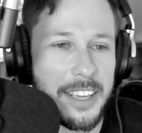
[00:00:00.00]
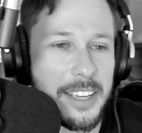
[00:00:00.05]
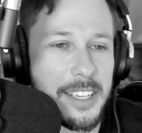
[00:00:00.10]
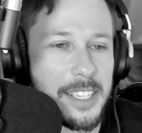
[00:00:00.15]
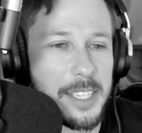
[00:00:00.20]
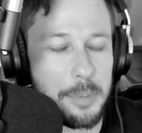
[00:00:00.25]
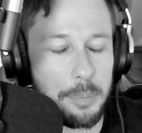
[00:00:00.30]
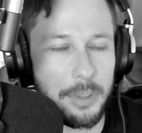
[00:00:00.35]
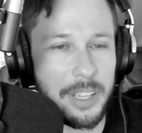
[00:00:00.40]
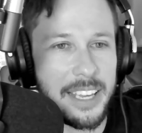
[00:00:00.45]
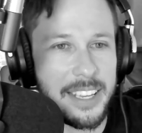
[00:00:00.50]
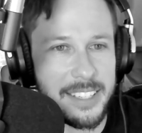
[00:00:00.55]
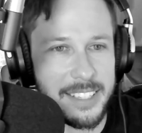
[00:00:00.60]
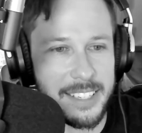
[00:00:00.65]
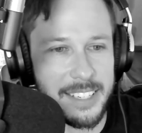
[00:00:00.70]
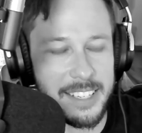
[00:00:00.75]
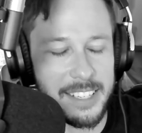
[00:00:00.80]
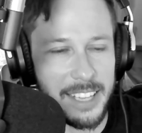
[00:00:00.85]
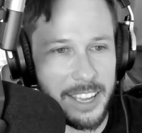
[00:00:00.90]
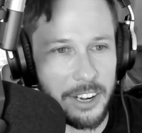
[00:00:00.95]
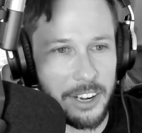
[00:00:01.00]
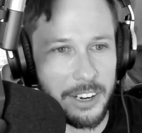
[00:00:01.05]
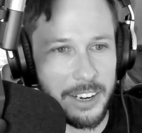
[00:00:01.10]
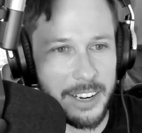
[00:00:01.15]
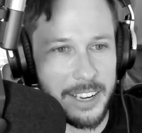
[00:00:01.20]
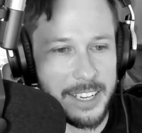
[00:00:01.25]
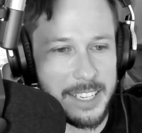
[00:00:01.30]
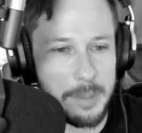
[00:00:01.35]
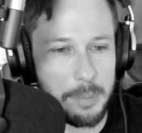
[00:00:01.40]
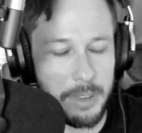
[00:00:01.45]
He explains this later.
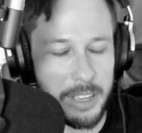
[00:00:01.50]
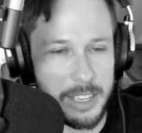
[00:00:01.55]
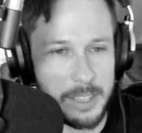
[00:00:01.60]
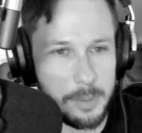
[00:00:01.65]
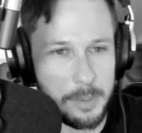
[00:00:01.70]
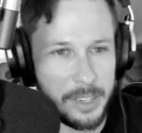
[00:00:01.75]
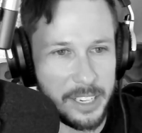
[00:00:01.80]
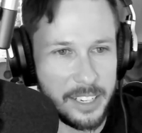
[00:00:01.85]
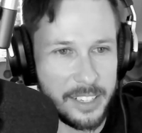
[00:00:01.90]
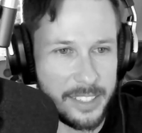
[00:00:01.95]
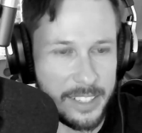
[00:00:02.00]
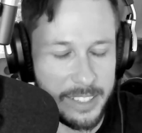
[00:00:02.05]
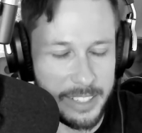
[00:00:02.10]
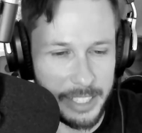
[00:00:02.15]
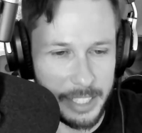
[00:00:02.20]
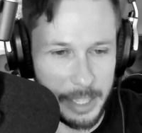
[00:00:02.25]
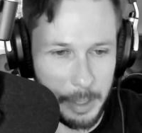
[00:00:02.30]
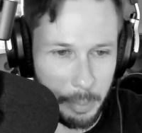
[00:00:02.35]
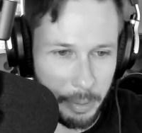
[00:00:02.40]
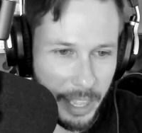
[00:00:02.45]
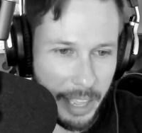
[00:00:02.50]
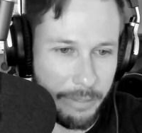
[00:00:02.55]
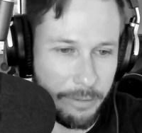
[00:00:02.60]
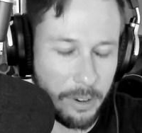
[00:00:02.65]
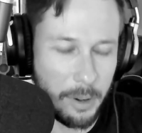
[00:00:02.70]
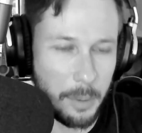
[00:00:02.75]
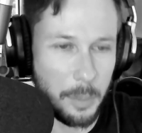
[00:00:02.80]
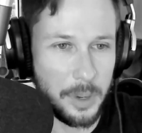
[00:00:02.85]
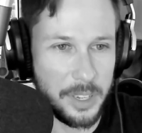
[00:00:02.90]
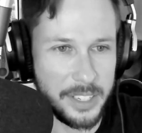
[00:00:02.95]
He explains because he's like, the
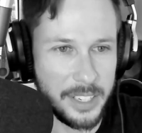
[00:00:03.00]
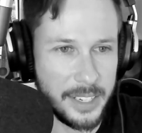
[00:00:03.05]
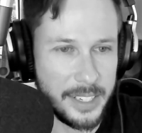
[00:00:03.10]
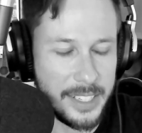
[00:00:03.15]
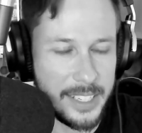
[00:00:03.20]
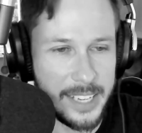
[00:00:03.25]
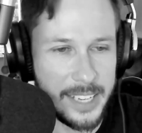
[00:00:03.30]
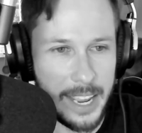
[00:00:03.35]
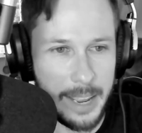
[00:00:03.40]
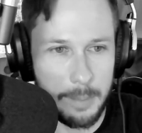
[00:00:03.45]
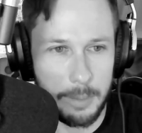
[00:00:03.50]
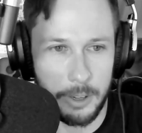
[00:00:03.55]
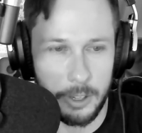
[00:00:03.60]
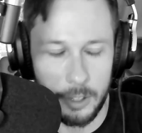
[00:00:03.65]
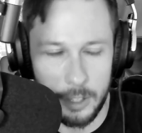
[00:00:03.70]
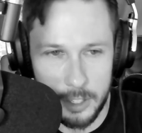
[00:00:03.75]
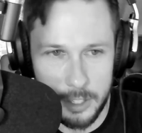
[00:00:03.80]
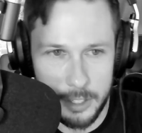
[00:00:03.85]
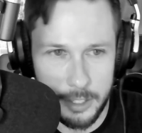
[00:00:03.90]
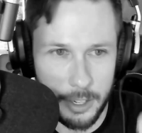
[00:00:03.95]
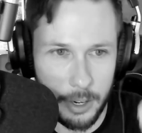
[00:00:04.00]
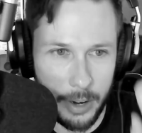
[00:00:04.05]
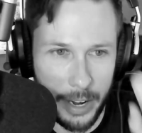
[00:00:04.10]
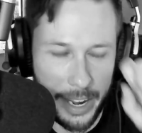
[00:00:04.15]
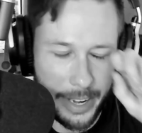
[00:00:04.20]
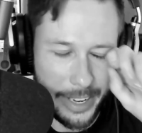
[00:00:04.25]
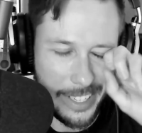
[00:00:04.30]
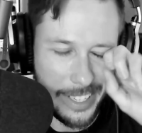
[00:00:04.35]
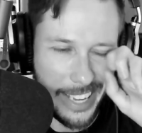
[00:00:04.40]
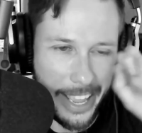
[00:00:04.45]
platform was unstable, and so I
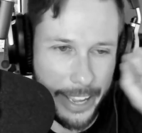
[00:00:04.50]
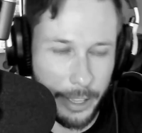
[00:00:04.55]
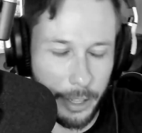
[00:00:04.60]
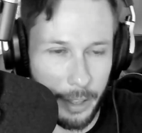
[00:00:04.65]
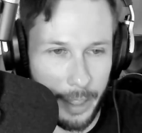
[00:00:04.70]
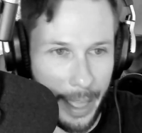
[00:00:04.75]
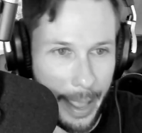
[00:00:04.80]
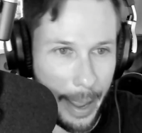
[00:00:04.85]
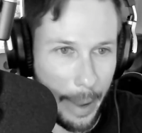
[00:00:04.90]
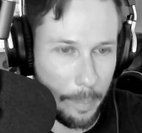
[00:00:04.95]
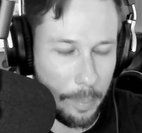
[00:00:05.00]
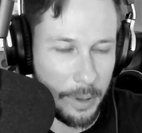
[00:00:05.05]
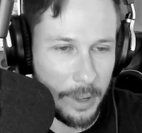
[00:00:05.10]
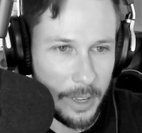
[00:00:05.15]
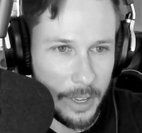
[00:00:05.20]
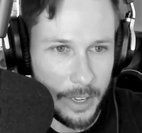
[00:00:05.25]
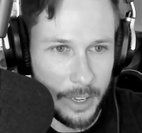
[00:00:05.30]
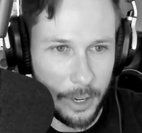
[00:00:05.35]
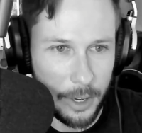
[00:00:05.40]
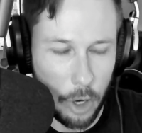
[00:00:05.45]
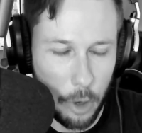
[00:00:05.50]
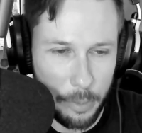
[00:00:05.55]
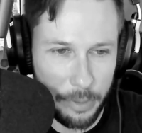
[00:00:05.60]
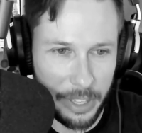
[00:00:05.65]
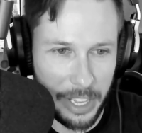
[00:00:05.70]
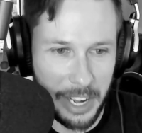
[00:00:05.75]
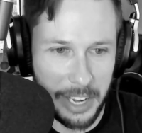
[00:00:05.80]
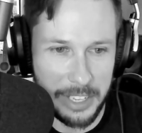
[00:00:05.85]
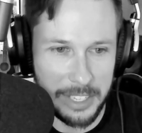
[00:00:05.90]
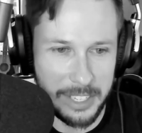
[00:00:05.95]
had to take a lap.
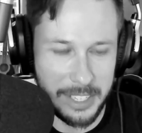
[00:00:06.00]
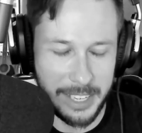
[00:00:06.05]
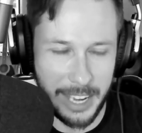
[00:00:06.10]
Hopefully, it didn't